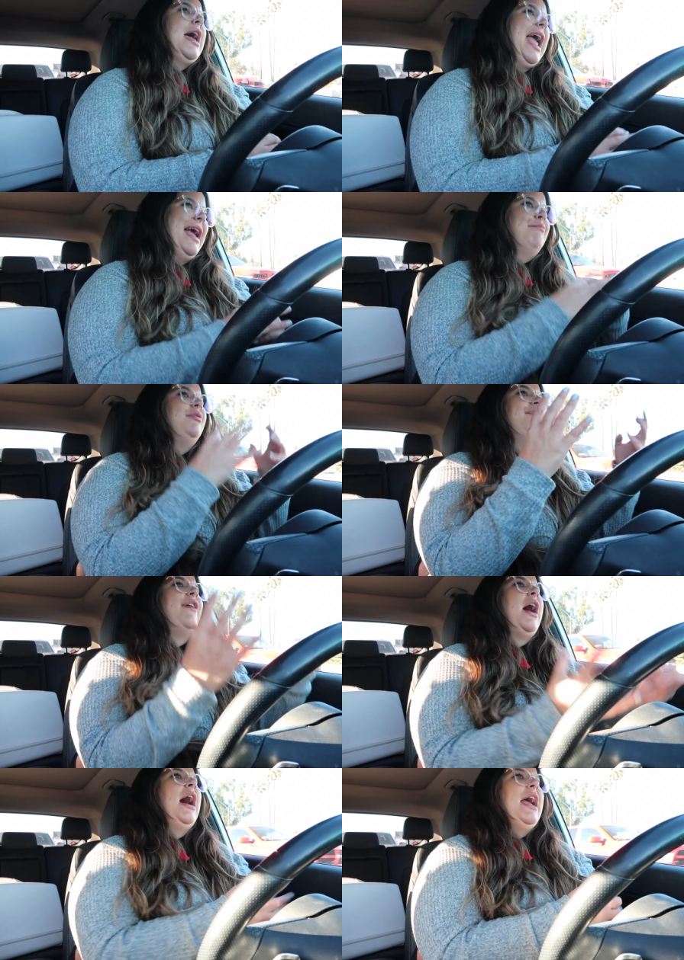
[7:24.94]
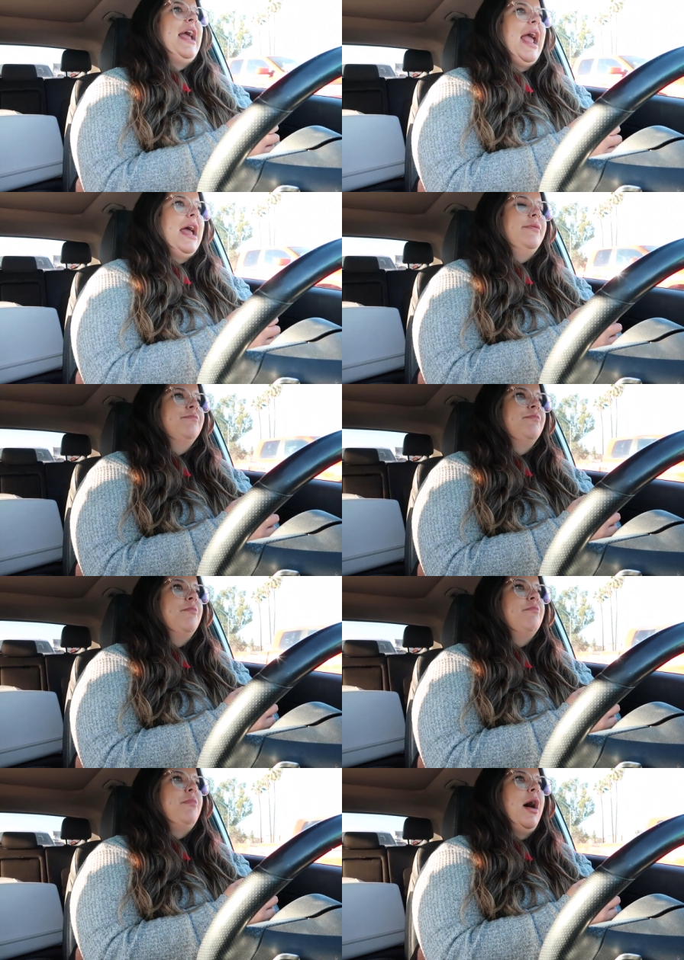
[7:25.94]
amplify and
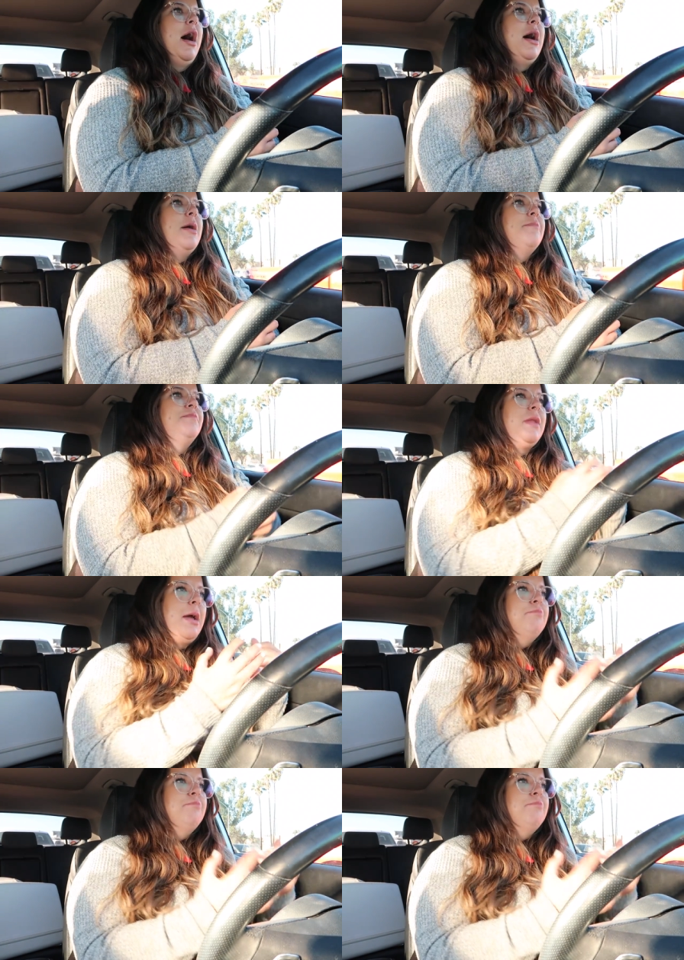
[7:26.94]
um,